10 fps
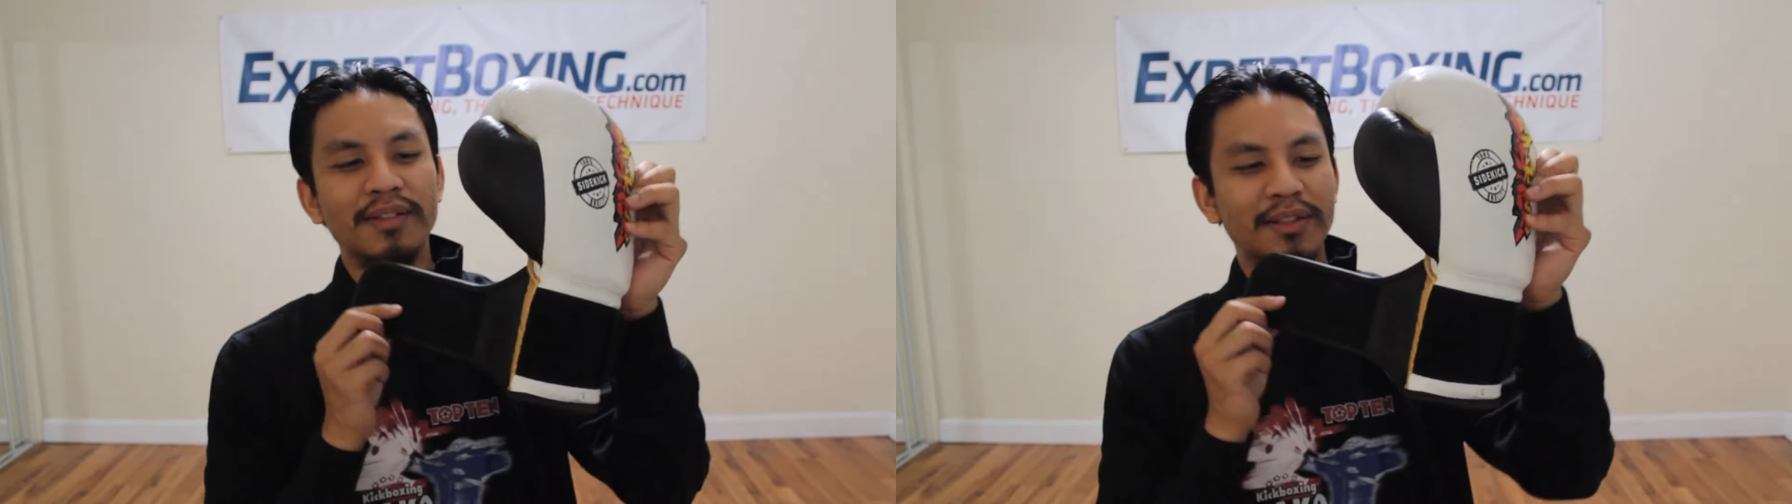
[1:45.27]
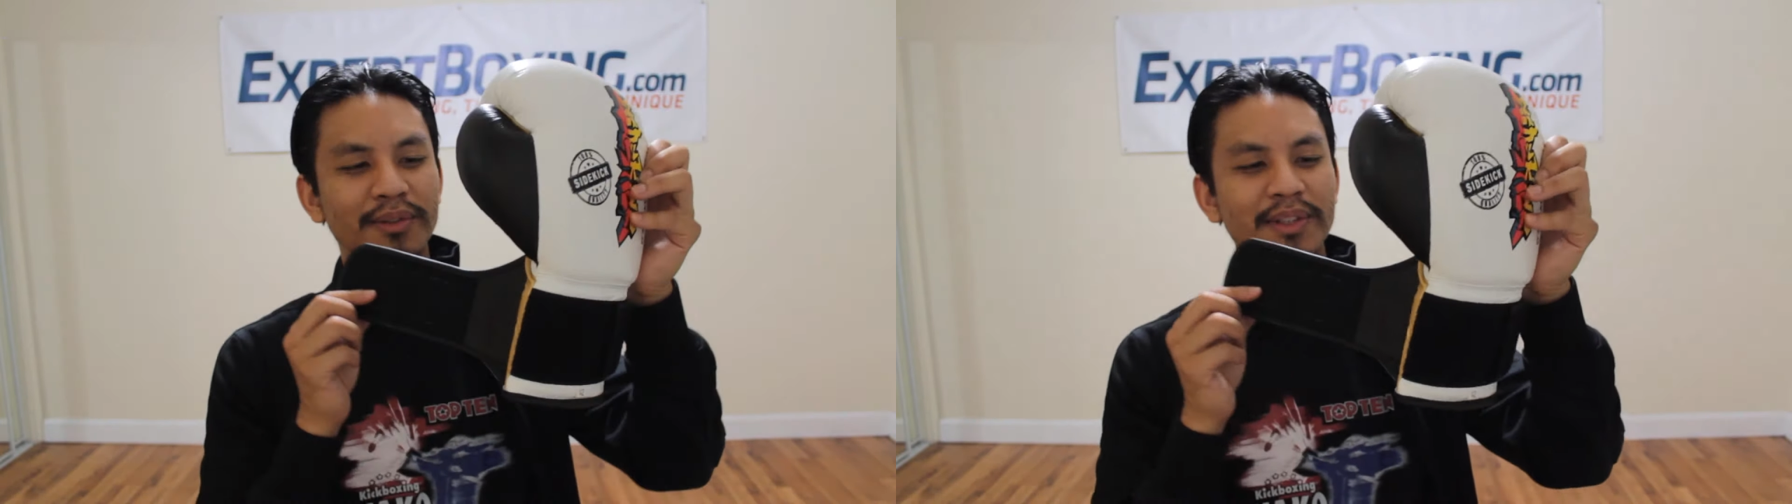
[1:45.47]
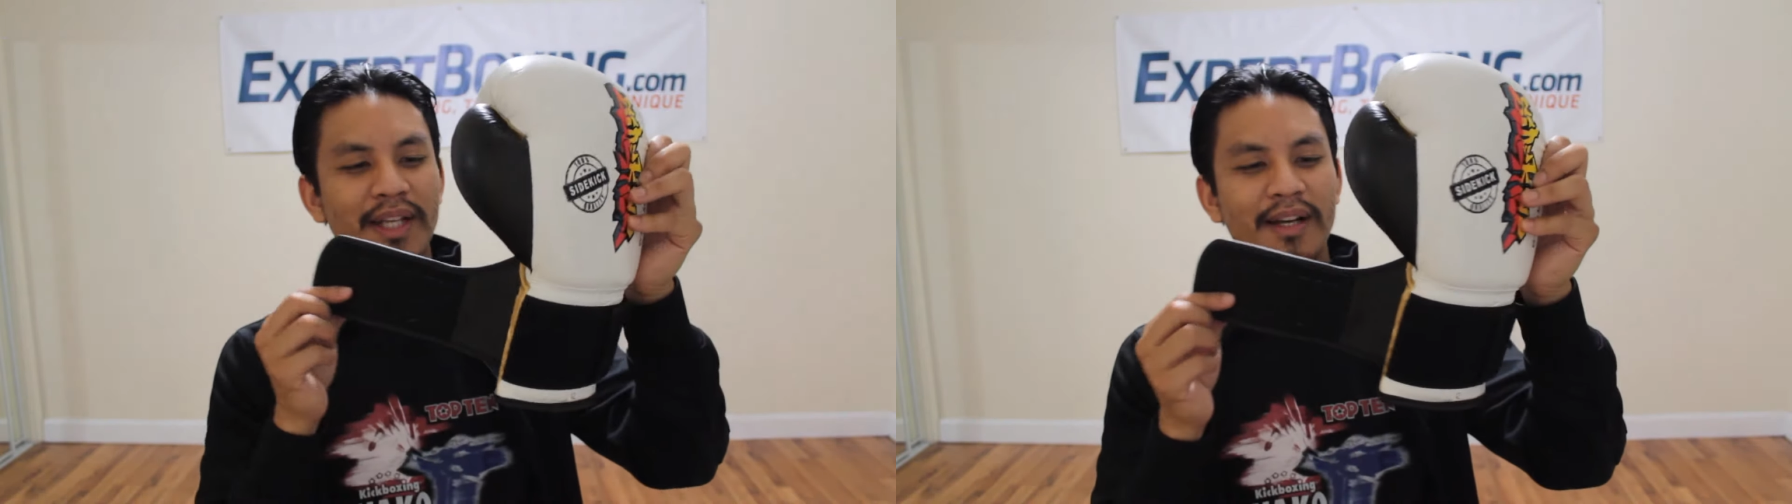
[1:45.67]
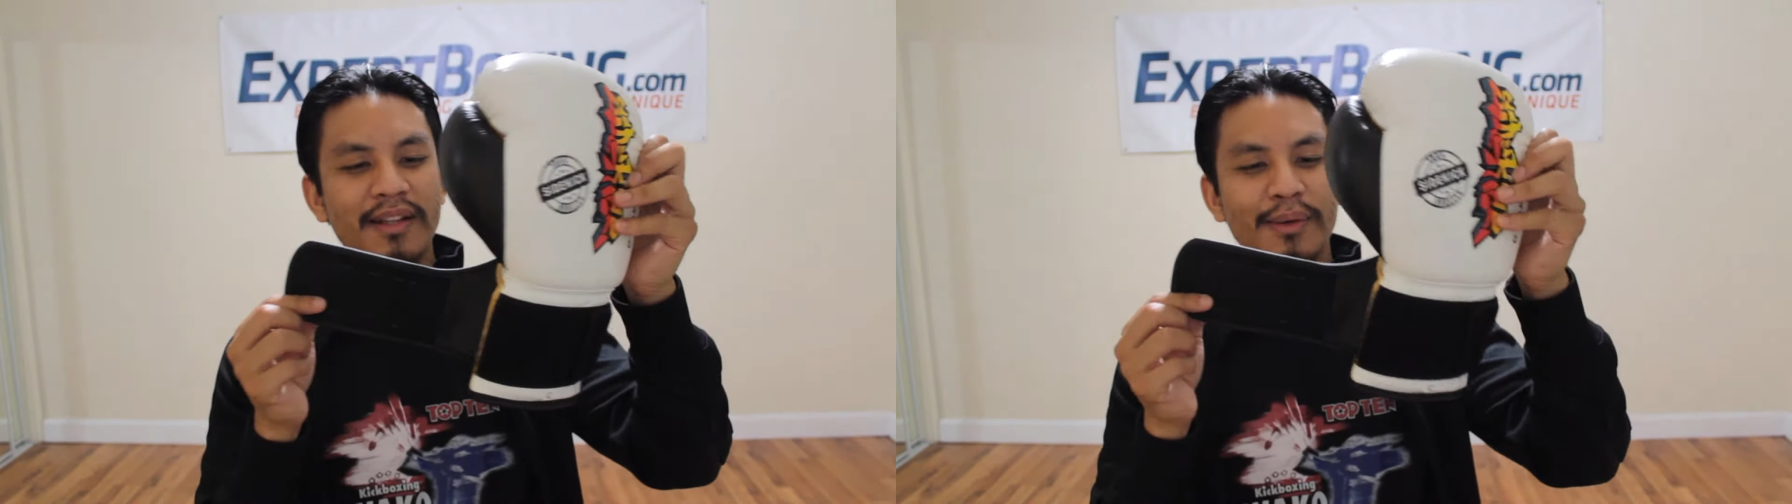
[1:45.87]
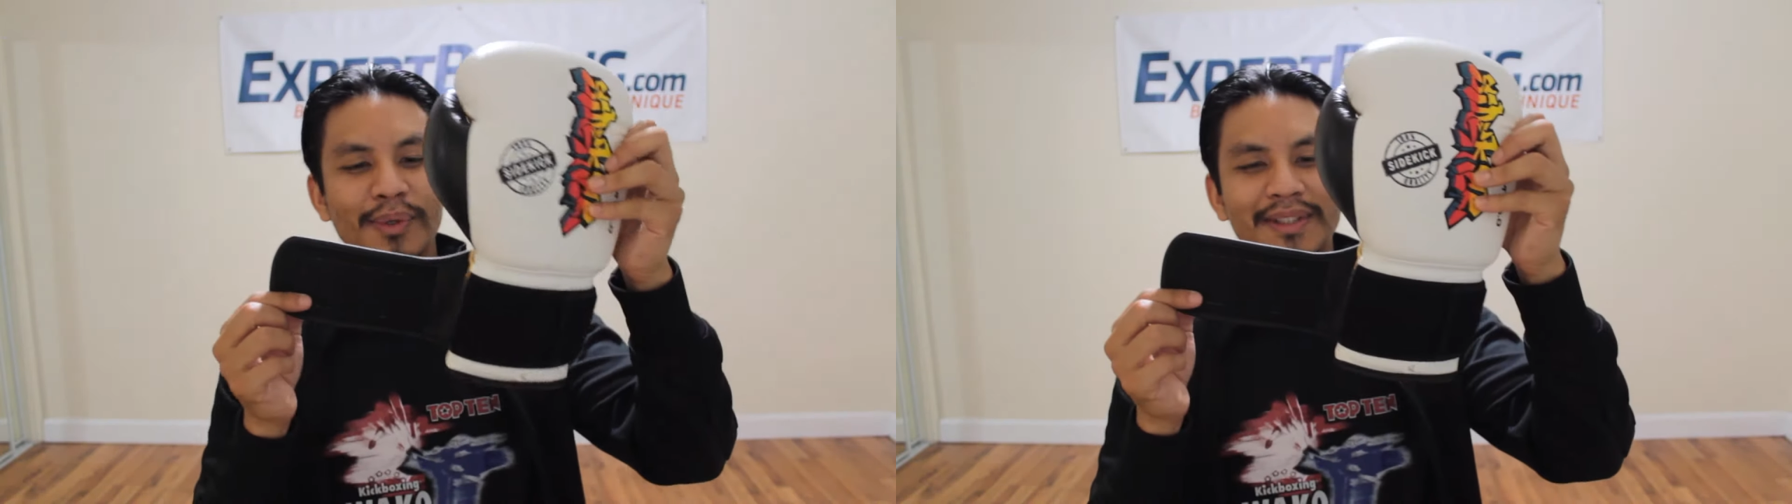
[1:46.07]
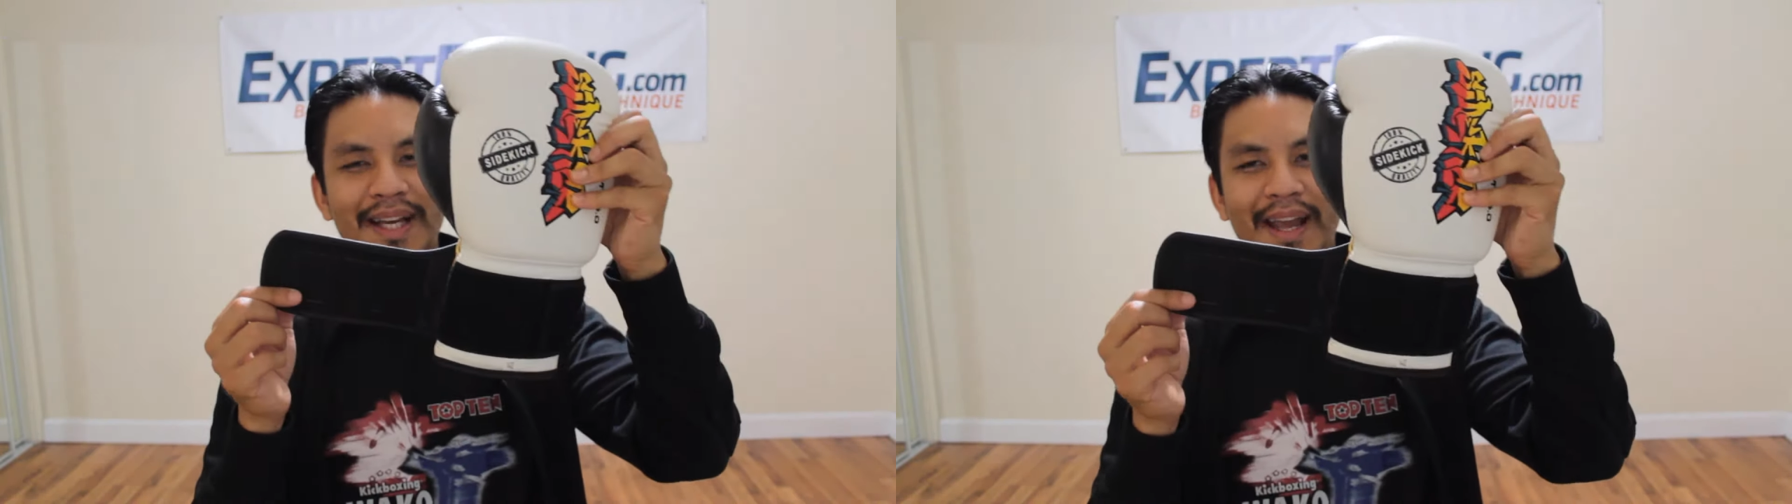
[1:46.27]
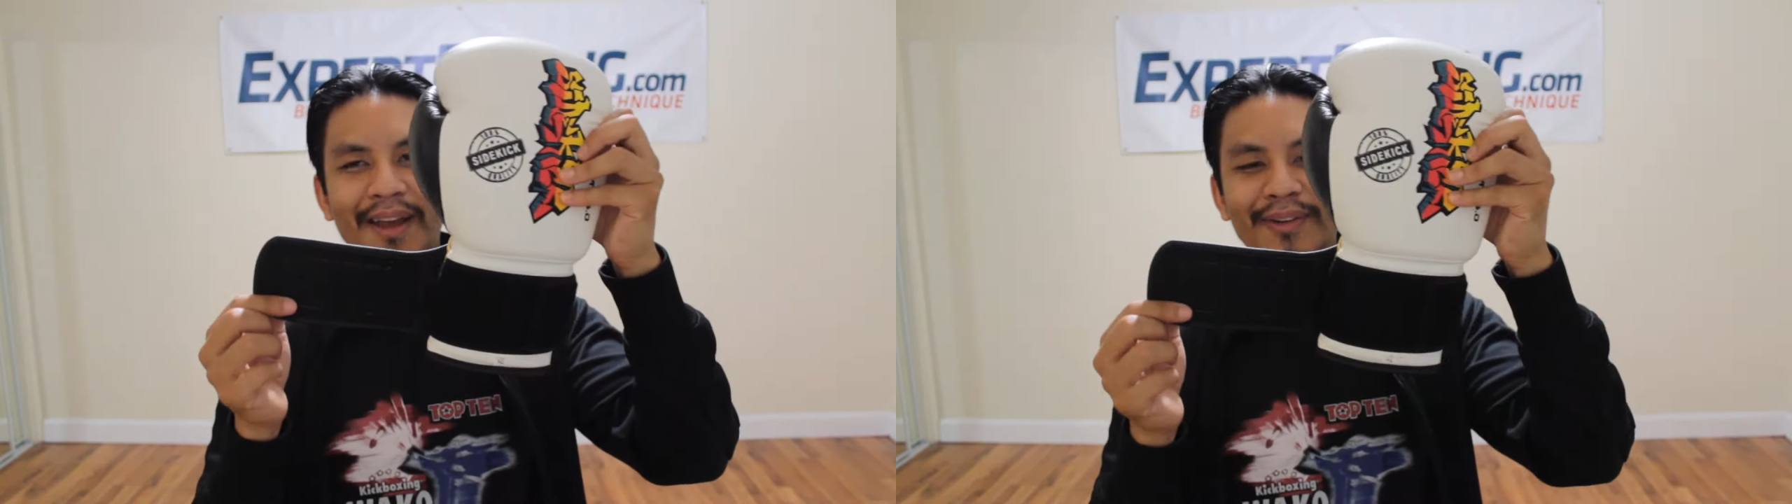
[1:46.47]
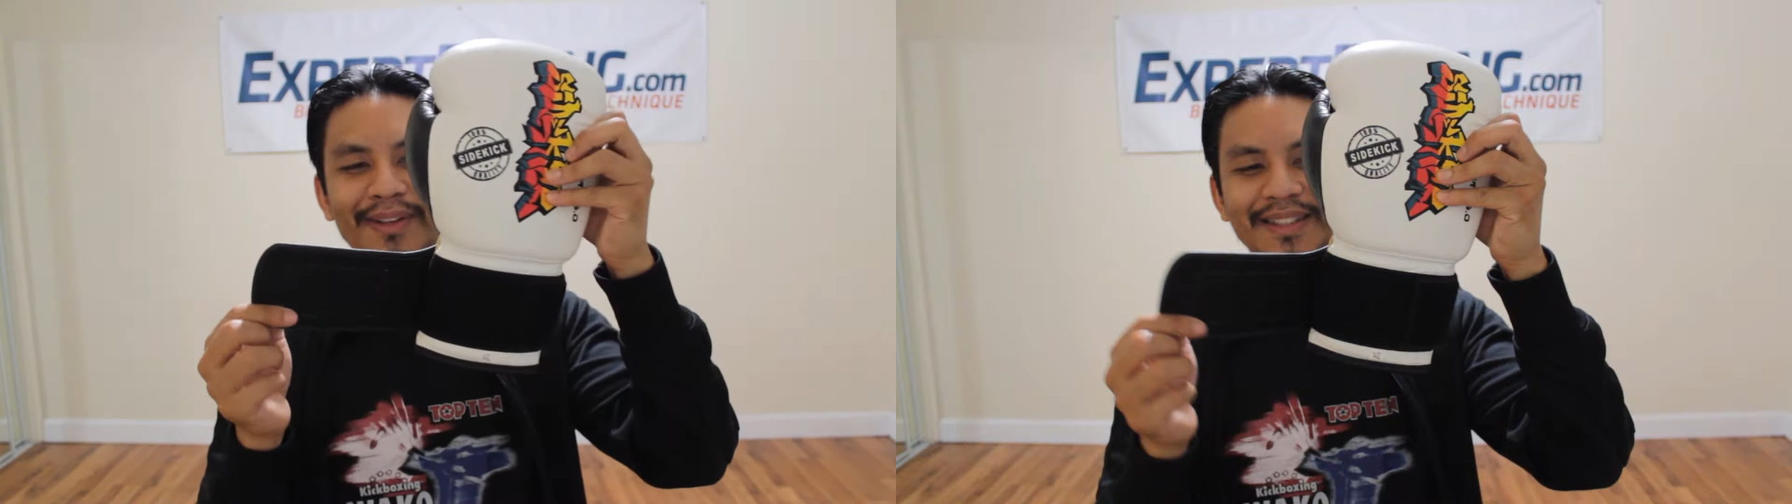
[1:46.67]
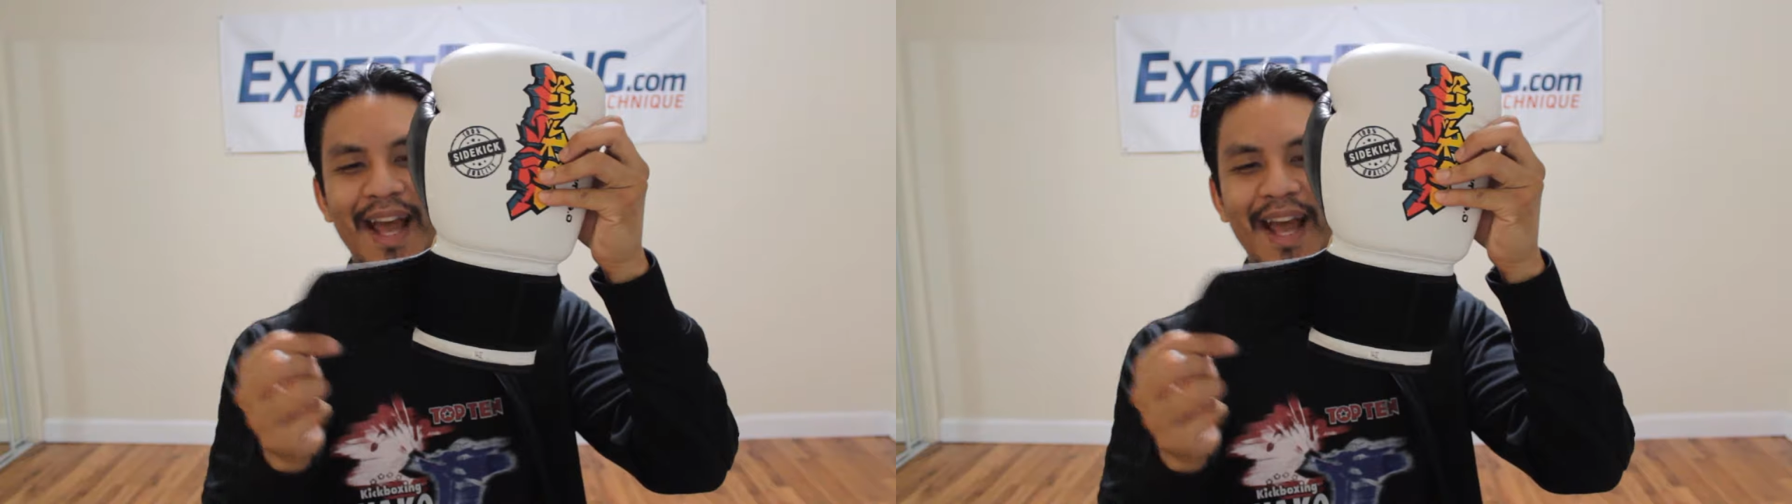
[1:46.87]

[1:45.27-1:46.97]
they do this kind of thing where it's like it only goes